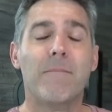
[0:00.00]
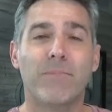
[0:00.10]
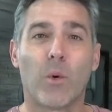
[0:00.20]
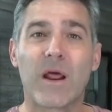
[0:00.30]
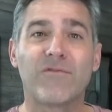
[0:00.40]

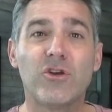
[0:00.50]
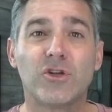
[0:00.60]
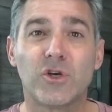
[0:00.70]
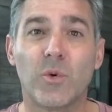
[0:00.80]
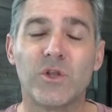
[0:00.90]
But whatever you
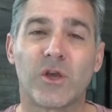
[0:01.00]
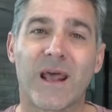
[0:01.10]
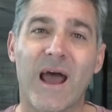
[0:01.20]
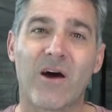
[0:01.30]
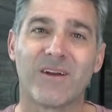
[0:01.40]
do when you
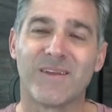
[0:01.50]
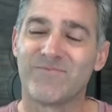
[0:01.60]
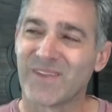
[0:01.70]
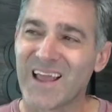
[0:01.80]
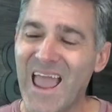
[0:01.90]
get out,
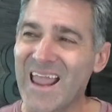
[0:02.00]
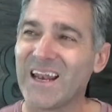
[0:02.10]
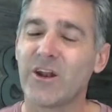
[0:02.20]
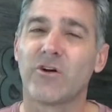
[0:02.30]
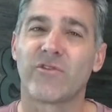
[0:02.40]

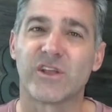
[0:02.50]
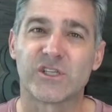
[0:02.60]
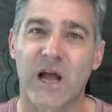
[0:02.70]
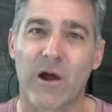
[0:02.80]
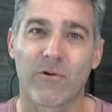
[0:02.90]
hanging it over the
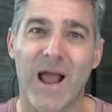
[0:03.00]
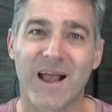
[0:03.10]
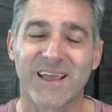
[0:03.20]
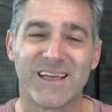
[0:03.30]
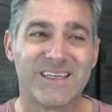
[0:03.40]
shower
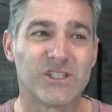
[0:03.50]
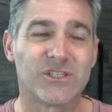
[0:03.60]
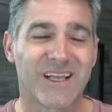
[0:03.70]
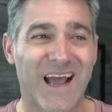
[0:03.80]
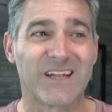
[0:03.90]
rack
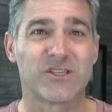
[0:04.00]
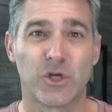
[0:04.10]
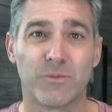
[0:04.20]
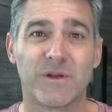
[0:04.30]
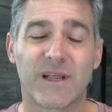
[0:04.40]
is kind of
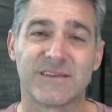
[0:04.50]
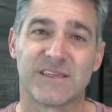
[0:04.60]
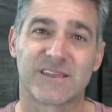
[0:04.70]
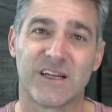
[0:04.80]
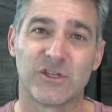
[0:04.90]
stupid because
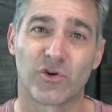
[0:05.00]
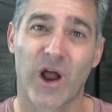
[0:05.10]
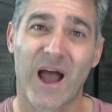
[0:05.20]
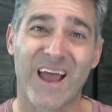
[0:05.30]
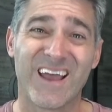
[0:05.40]
it's gonna
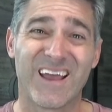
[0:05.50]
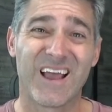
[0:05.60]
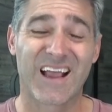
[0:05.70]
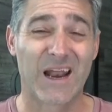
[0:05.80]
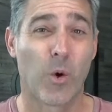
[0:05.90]
dry,
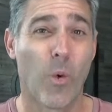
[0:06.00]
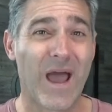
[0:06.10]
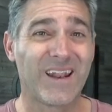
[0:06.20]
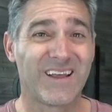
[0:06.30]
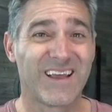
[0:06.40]
kind of
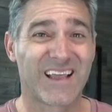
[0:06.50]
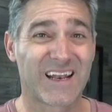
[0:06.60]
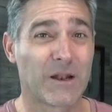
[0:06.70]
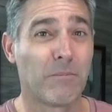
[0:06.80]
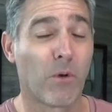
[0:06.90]
wet, get
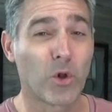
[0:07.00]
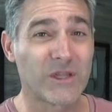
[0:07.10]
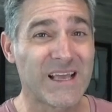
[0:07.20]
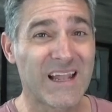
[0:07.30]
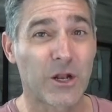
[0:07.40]
a little
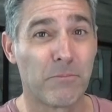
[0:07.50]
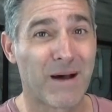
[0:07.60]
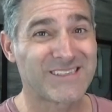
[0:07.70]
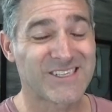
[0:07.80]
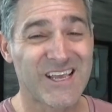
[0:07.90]
moldy, a little
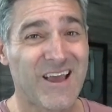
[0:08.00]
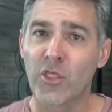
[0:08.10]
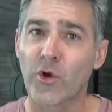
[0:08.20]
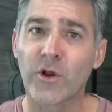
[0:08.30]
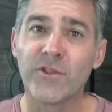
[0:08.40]
musty.
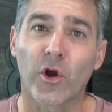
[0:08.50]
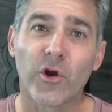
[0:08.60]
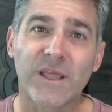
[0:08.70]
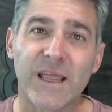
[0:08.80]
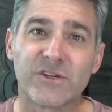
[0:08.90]
Throw it in the
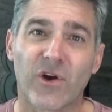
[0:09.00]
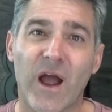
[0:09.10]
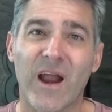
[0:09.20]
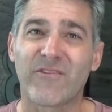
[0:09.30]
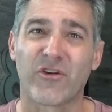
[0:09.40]
Hurricane
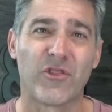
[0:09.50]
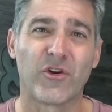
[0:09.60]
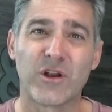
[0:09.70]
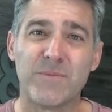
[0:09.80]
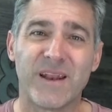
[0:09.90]
Dryer for
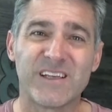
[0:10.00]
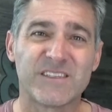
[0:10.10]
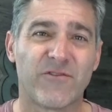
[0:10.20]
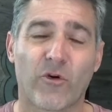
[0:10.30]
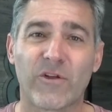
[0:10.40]
thirty
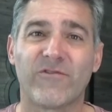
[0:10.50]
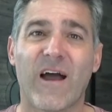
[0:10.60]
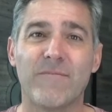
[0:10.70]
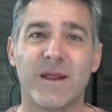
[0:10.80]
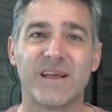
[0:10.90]
minutes,
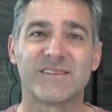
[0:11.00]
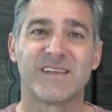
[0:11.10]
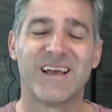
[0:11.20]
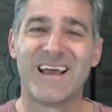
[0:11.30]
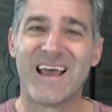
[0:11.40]
forty-five minutes,